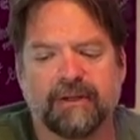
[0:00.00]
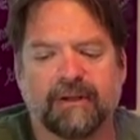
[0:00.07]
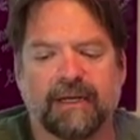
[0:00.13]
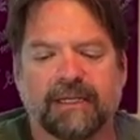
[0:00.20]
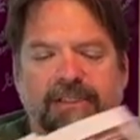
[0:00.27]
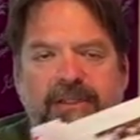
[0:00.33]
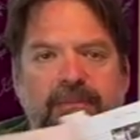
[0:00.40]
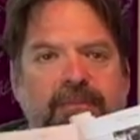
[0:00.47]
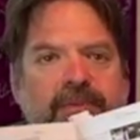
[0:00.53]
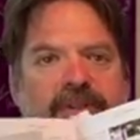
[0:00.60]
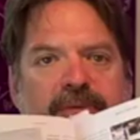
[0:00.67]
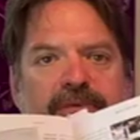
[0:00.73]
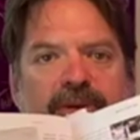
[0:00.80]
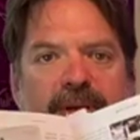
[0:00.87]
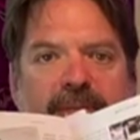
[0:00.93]
has some
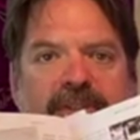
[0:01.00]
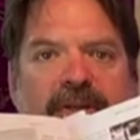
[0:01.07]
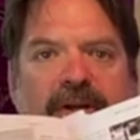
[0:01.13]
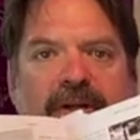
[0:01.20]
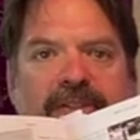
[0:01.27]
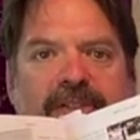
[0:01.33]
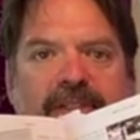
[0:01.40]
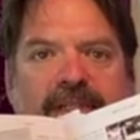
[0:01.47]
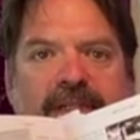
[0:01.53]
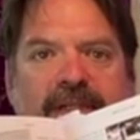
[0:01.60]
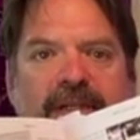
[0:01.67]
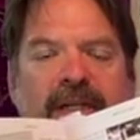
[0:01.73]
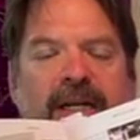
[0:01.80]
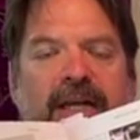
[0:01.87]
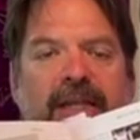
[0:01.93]
famous cars in there.